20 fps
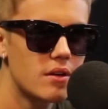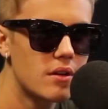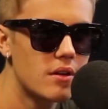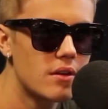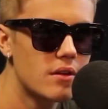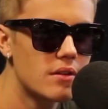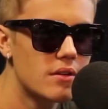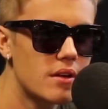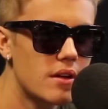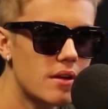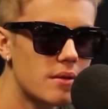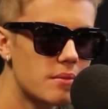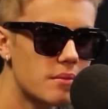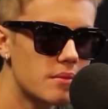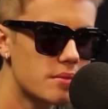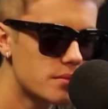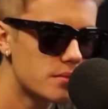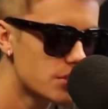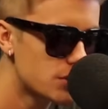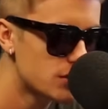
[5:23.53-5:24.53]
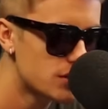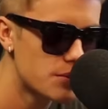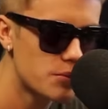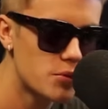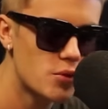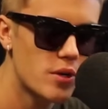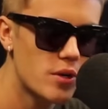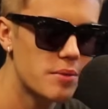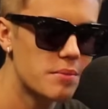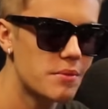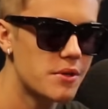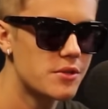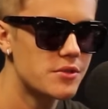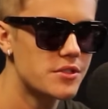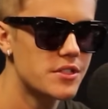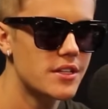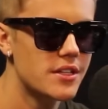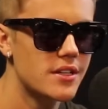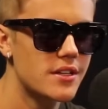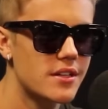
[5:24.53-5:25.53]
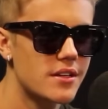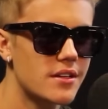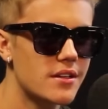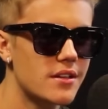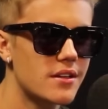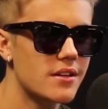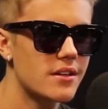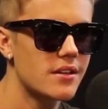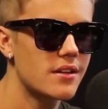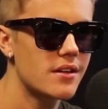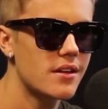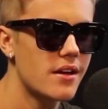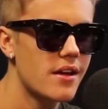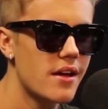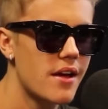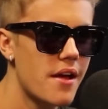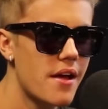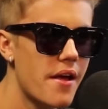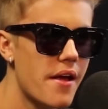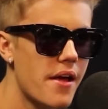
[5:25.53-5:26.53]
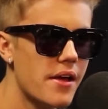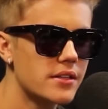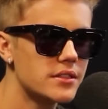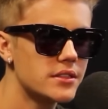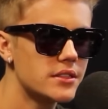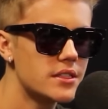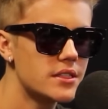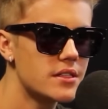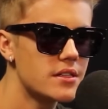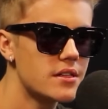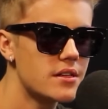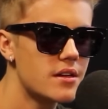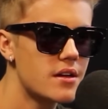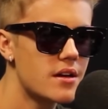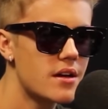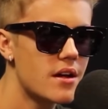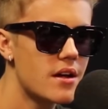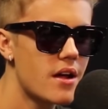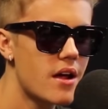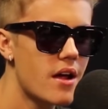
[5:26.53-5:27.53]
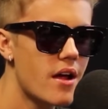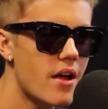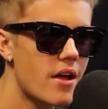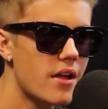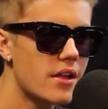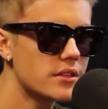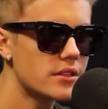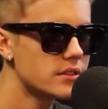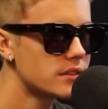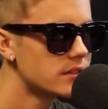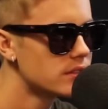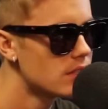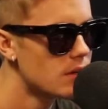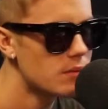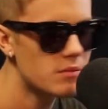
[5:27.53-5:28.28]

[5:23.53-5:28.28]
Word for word: pure speculation? Let us know in the comments section below. The